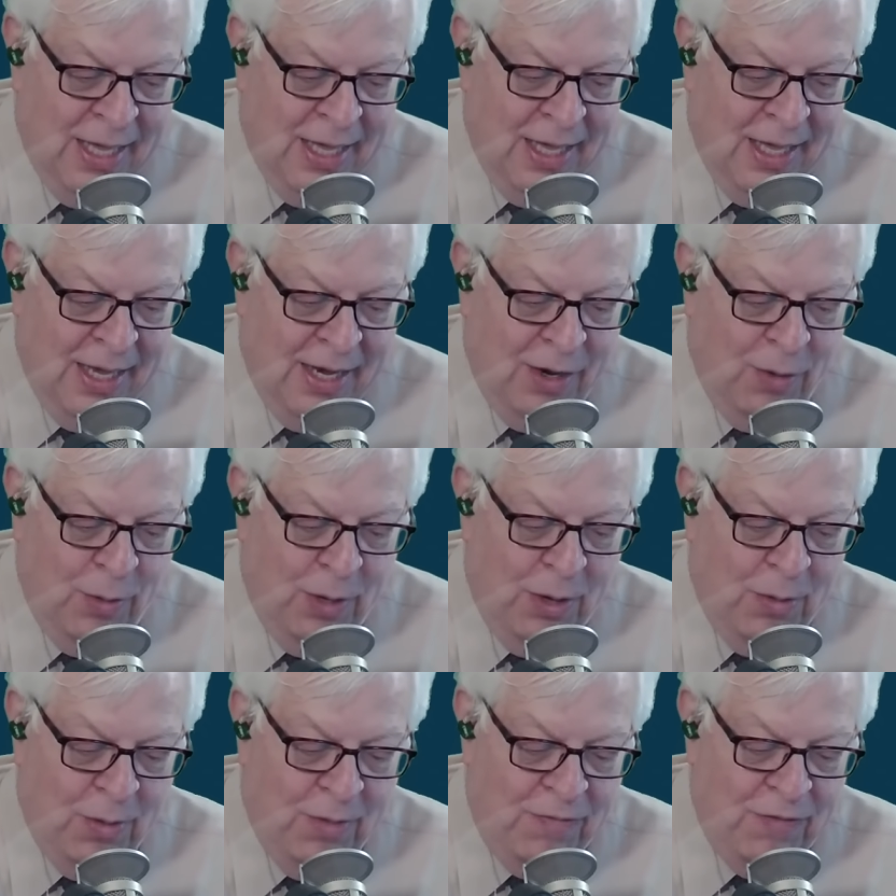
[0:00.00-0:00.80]
Here
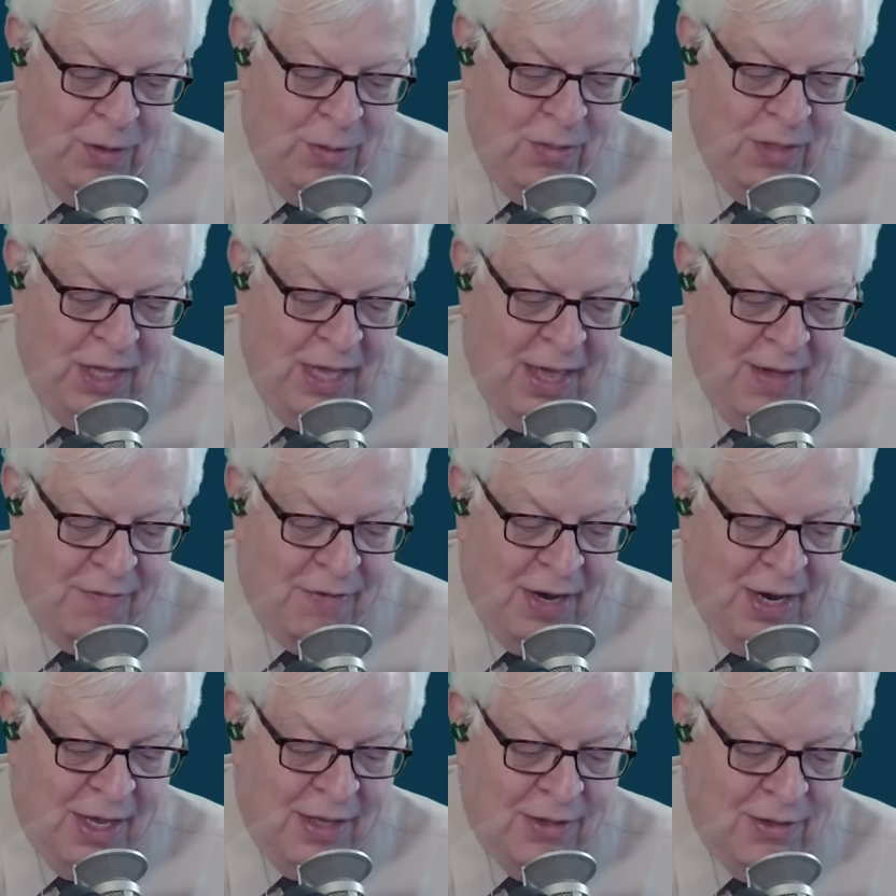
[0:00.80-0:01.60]
we review the
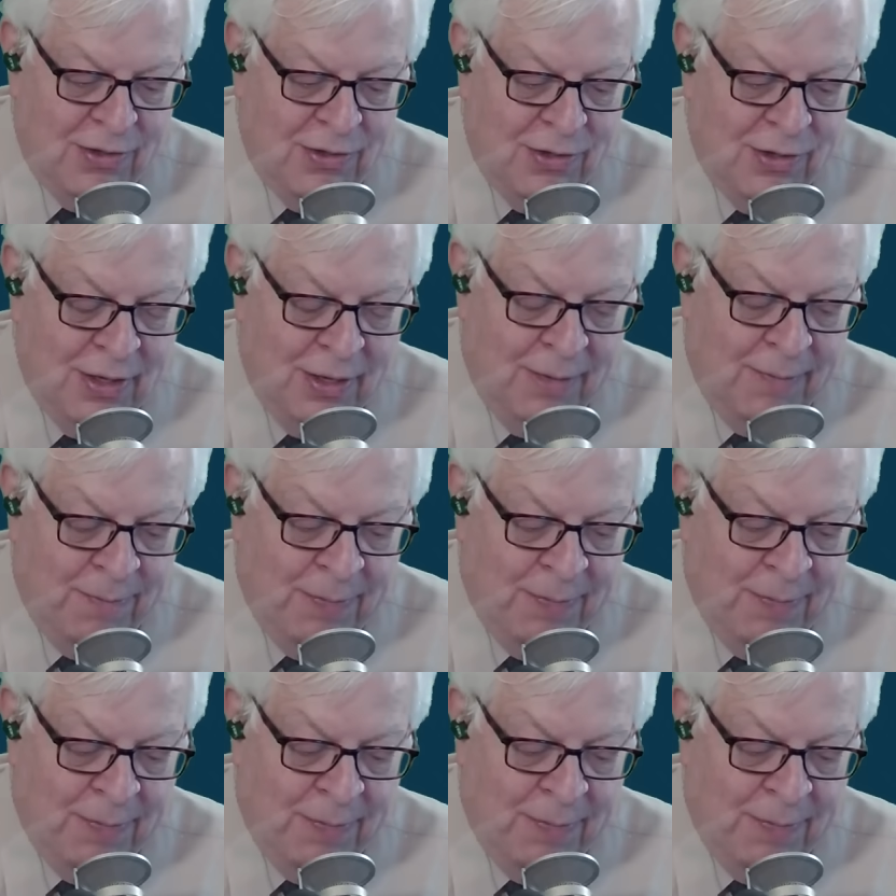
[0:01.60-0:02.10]
evidence